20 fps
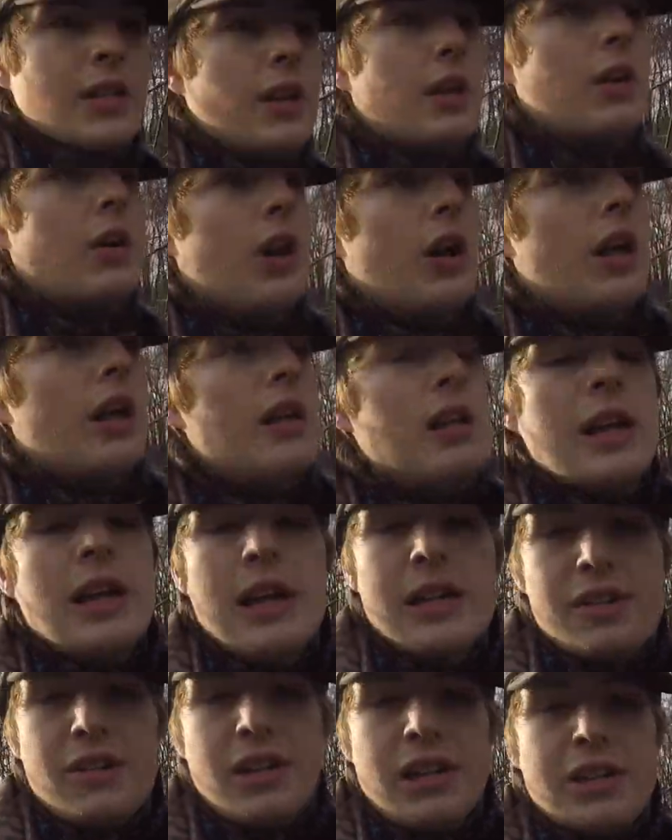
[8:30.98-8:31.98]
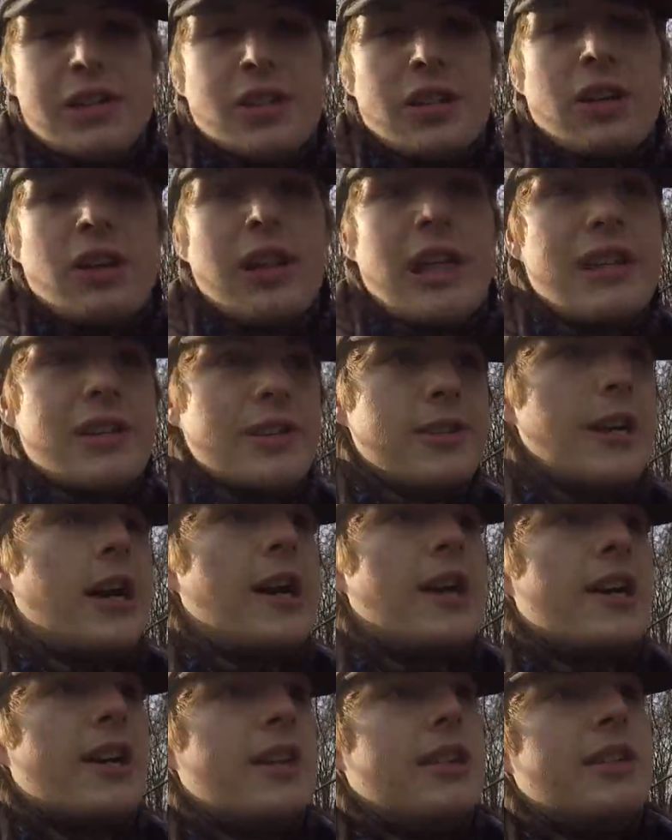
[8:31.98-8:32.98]
So as you guys saw, that
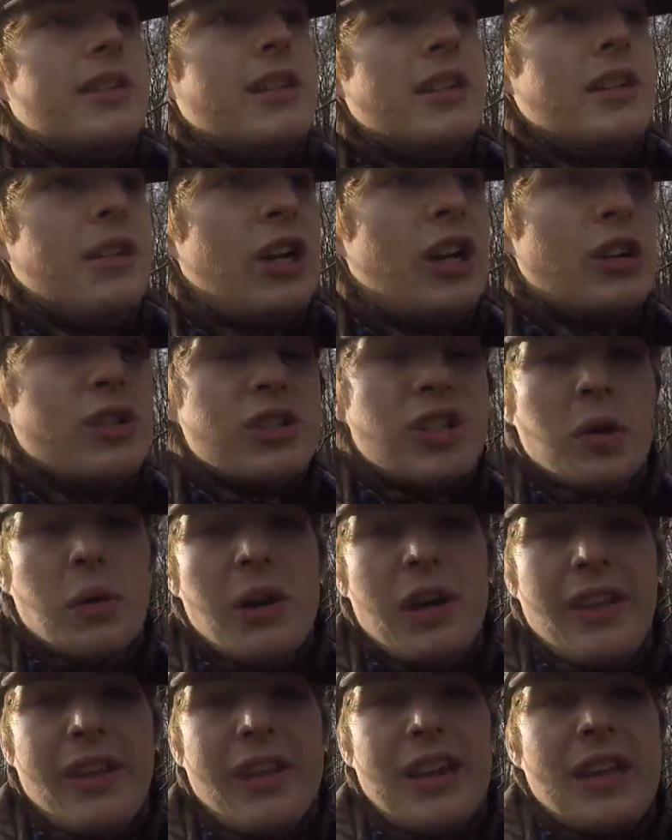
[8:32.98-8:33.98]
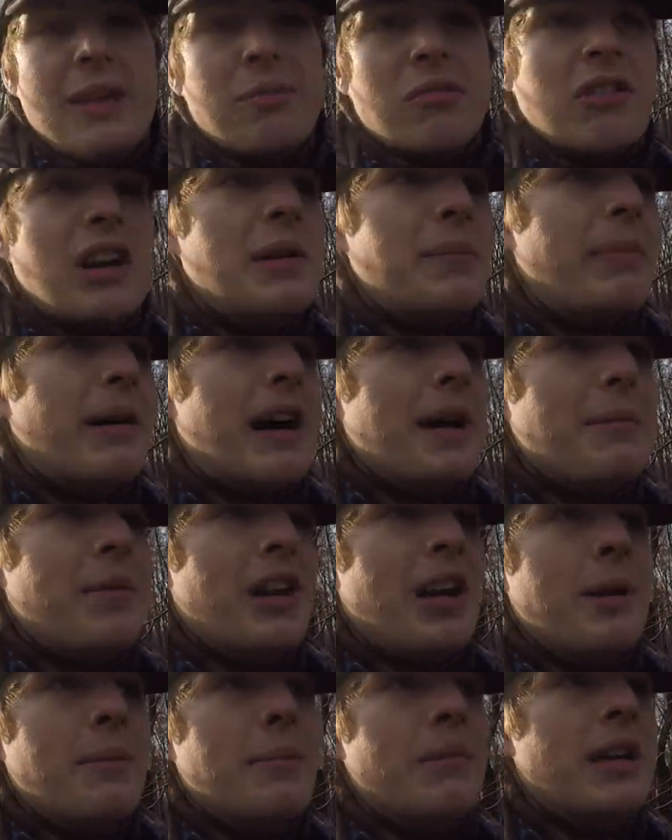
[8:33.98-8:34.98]
stock didn't go so well. They came right by me
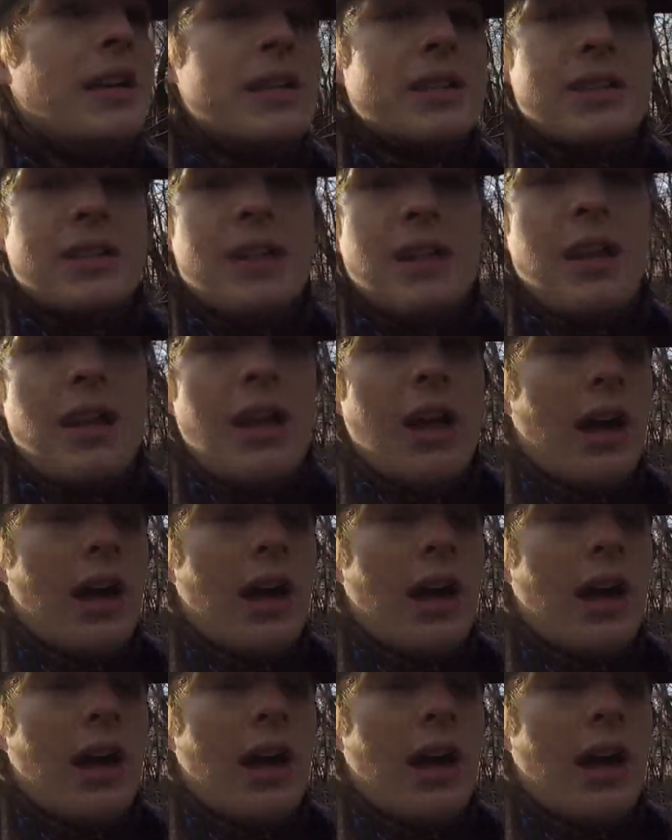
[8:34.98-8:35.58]
and I missed.